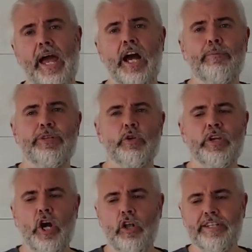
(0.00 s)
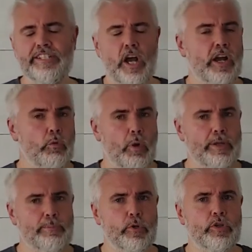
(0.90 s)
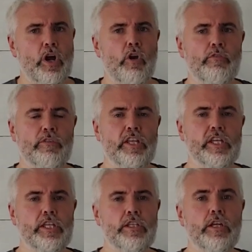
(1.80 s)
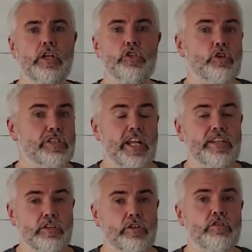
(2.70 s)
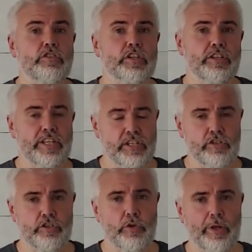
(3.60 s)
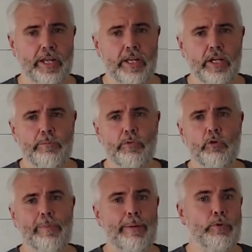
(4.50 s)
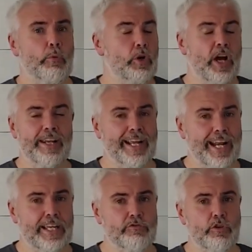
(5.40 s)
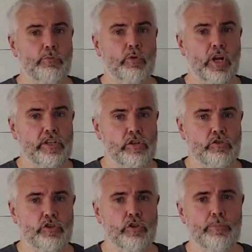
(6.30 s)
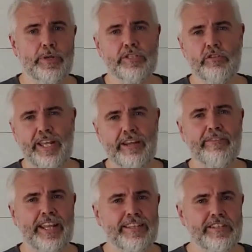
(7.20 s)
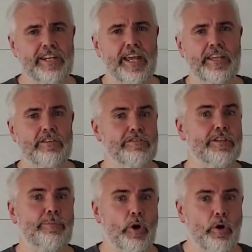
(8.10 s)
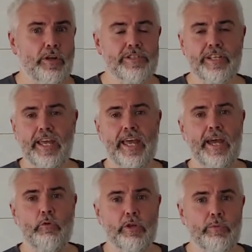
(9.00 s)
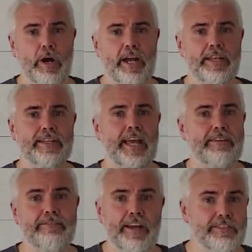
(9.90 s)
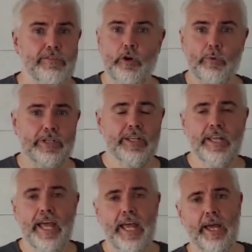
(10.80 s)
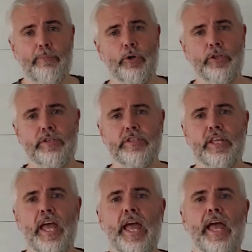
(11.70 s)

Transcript: I'll be doing all this on a whiteboard, hopefully just like you're used to your teacher doing. But remember, we're not in a classroom, we're on YouTube. So take advantage of that. Use the pause, uh, rewind, and fast forward uh, buttons.